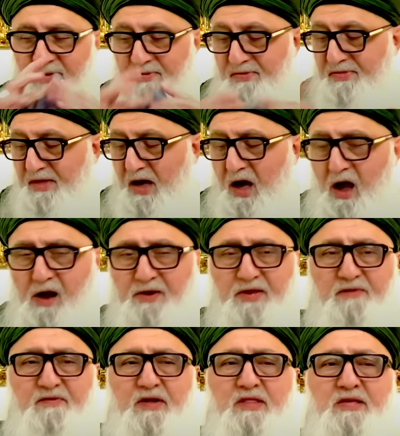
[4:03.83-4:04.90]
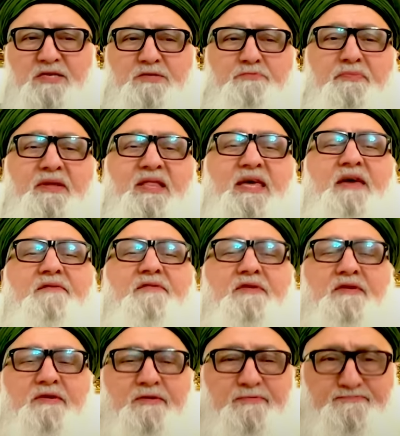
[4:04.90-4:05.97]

the heart of Allah's believer.